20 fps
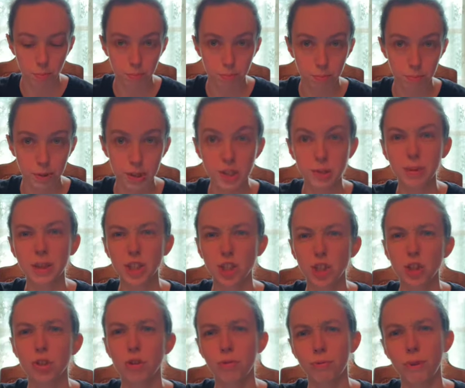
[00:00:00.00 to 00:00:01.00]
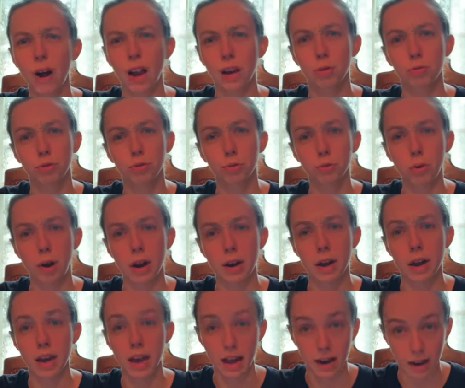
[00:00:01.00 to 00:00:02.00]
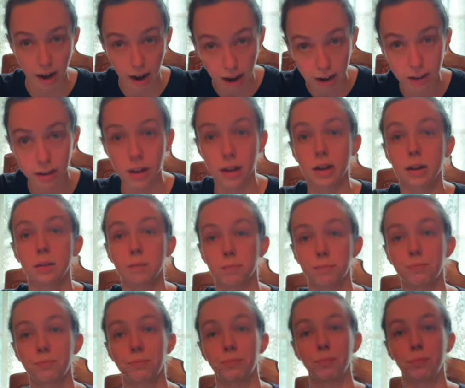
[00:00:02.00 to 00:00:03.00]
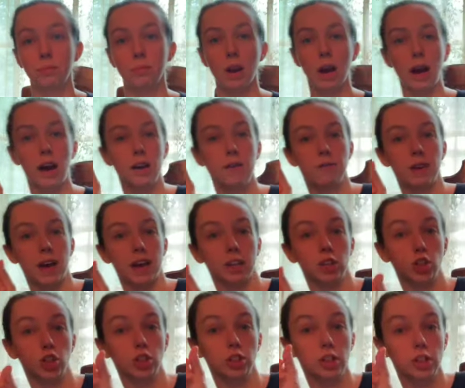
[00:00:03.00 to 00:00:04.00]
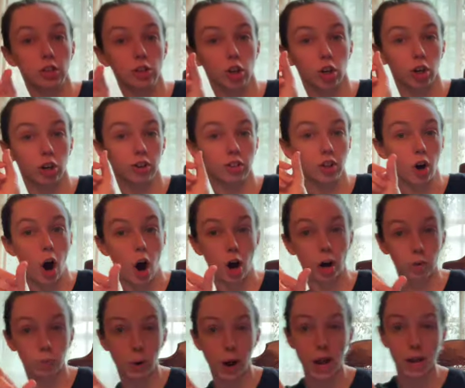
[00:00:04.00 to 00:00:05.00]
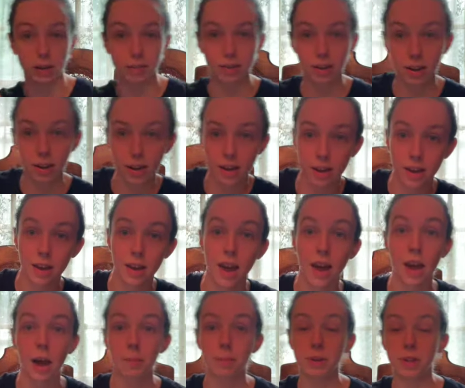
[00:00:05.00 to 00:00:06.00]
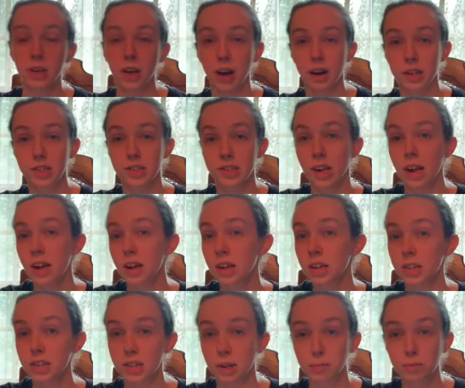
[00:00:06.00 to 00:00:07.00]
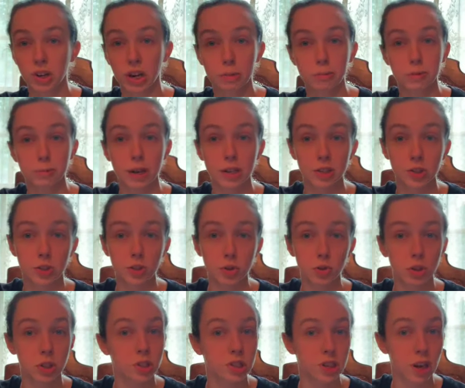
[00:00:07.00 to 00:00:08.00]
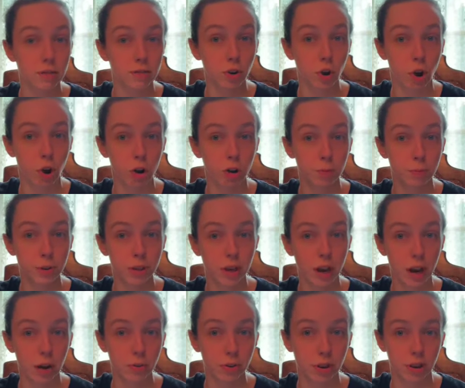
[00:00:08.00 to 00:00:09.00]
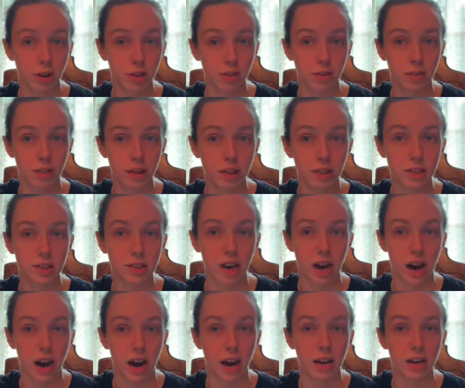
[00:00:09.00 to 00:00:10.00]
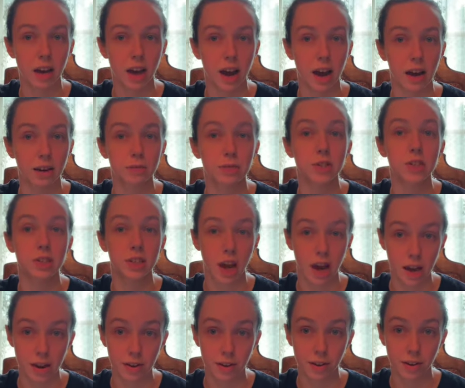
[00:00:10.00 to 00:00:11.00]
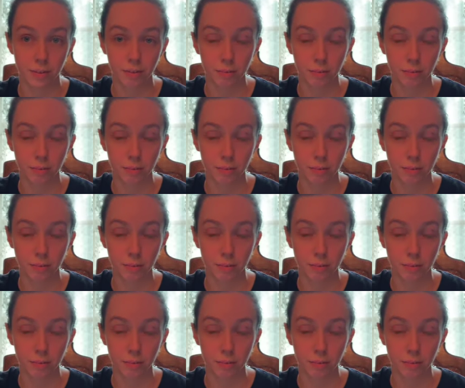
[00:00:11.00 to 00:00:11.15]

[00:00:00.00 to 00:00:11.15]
please make sure you follow through on it. And I, and I've actually learned the hard way because sometimes my students have called me out on things I have said.